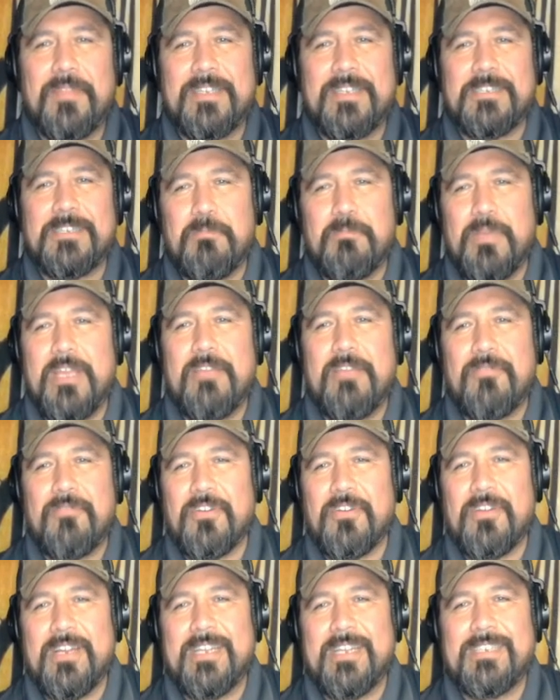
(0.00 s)
This
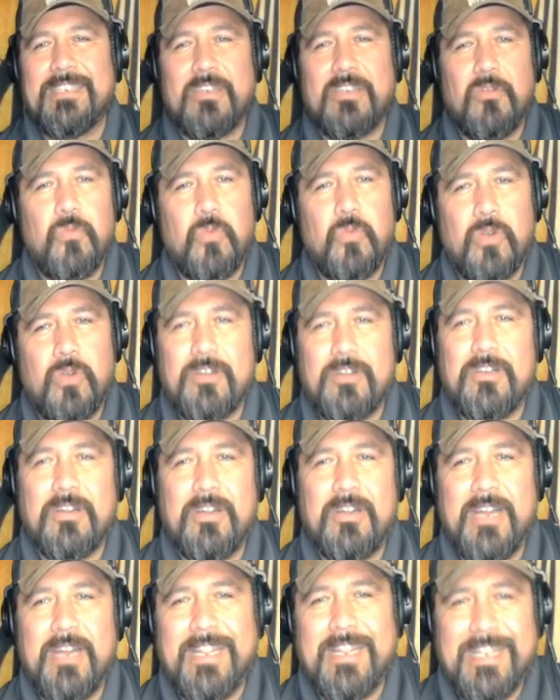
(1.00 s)
beaver is a
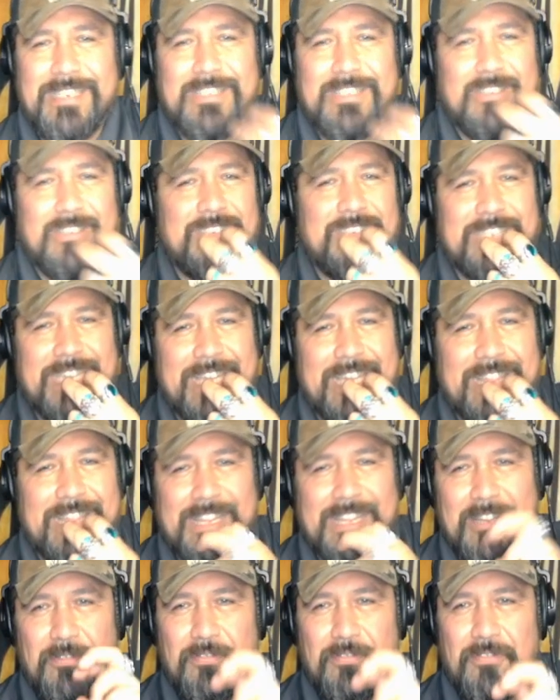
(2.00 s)
worker, and the two teeth
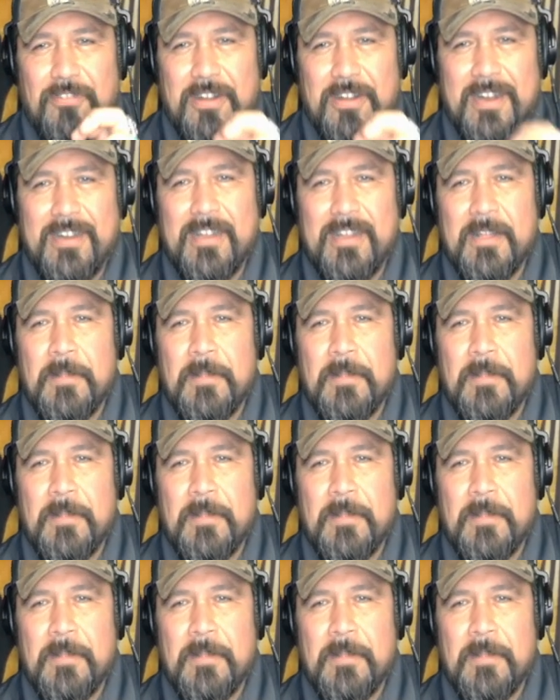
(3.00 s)
in the front.